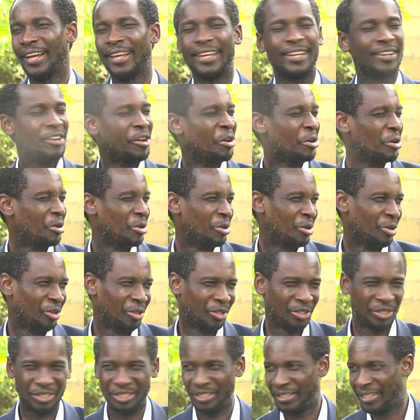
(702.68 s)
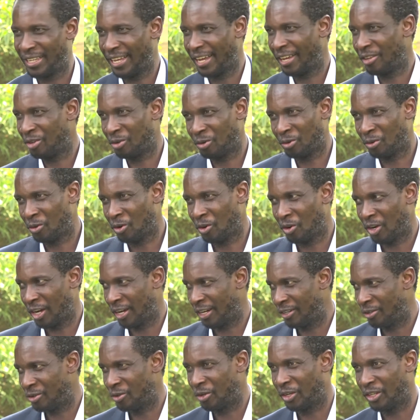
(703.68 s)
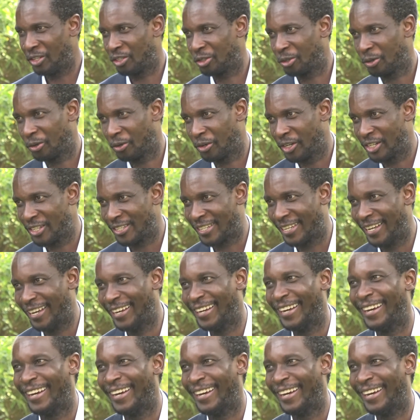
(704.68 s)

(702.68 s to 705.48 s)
no, there you go and do insurance.